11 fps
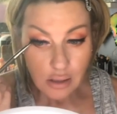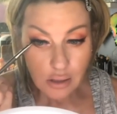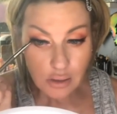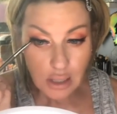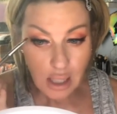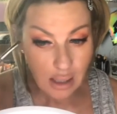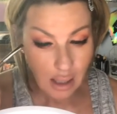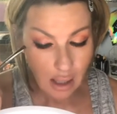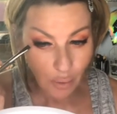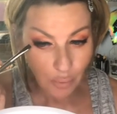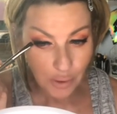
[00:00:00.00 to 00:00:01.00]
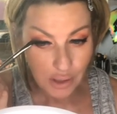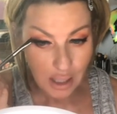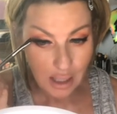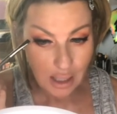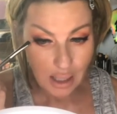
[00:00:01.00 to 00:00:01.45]
So to kind of help with
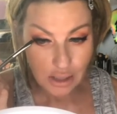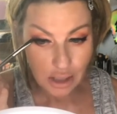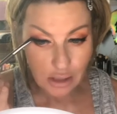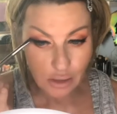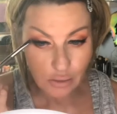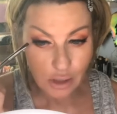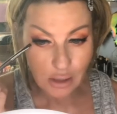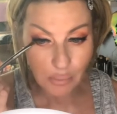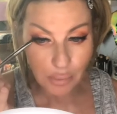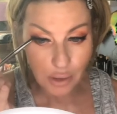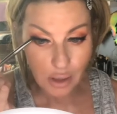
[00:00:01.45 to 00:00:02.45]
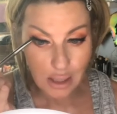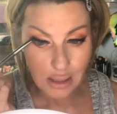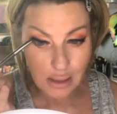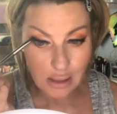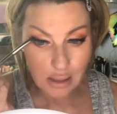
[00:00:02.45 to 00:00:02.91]
that, I just usually
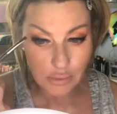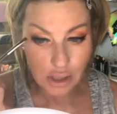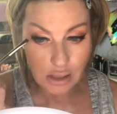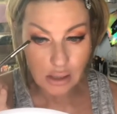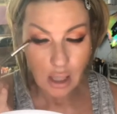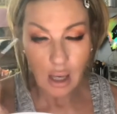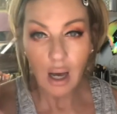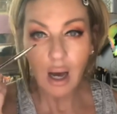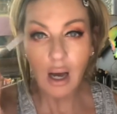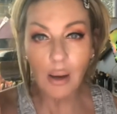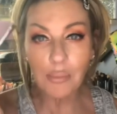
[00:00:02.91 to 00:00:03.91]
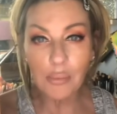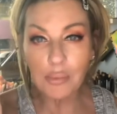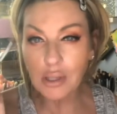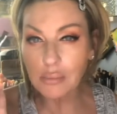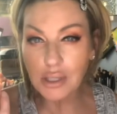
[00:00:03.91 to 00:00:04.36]
place them just a couple
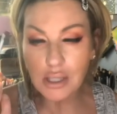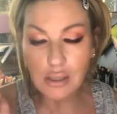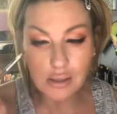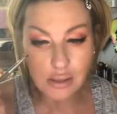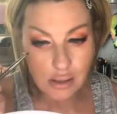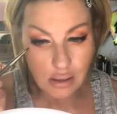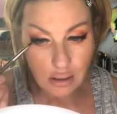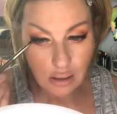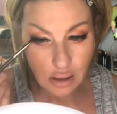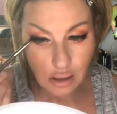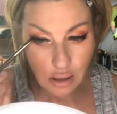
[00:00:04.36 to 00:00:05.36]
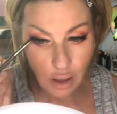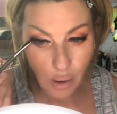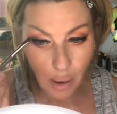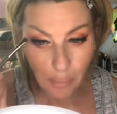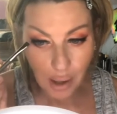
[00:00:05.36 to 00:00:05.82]
of millimeters, you
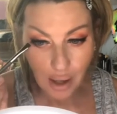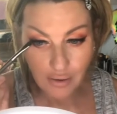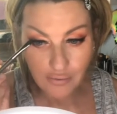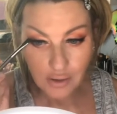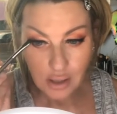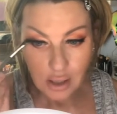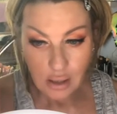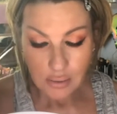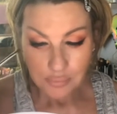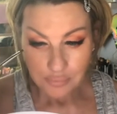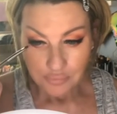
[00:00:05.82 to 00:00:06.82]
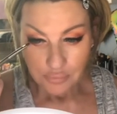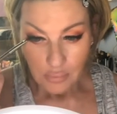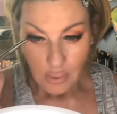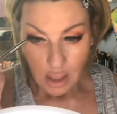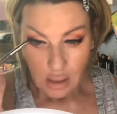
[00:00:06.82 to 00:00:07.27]
know, above.
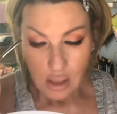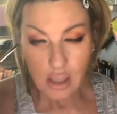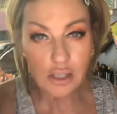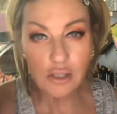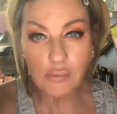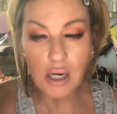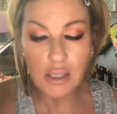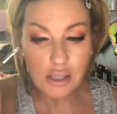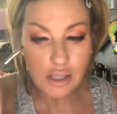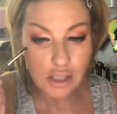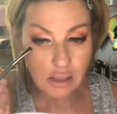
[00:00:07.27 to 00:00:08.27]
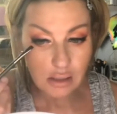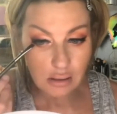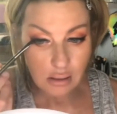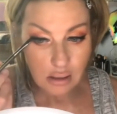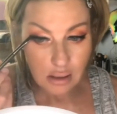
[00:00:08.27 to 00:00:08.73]
Not too much,
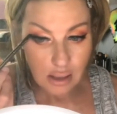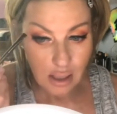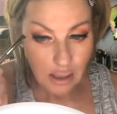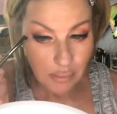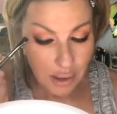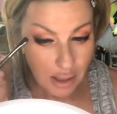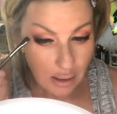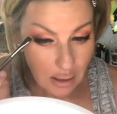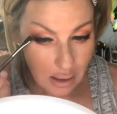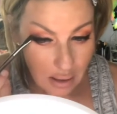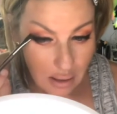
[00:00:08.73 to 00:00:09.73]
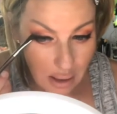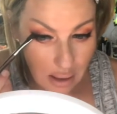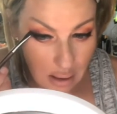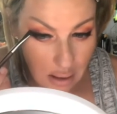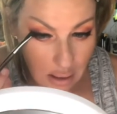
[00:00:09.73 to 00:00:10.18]
just a tiny bit, and
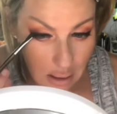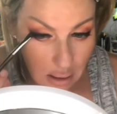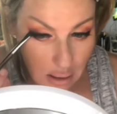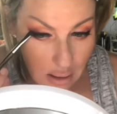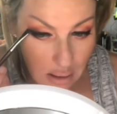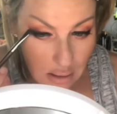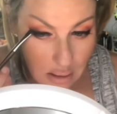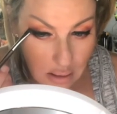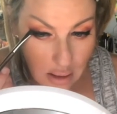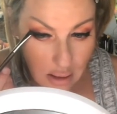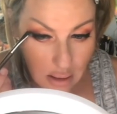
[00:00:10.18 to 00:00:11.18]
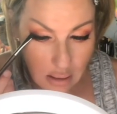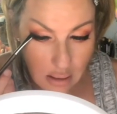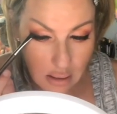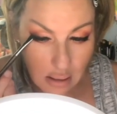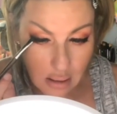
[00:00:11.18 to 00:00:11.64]
then just kind of
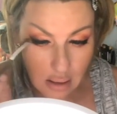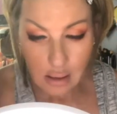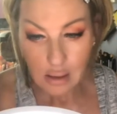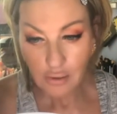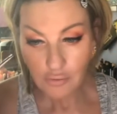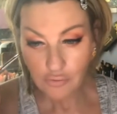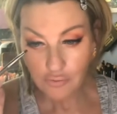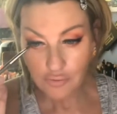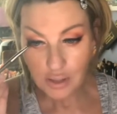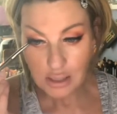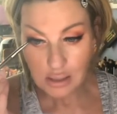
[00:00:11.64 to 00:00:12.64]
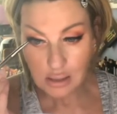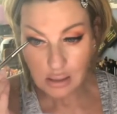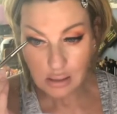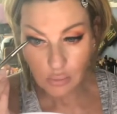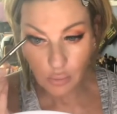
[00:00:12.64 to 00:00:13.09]
fix
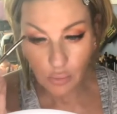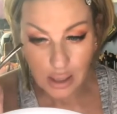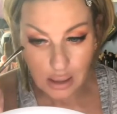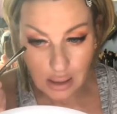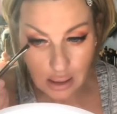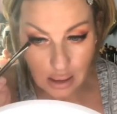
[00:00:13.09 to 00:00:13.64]
this wing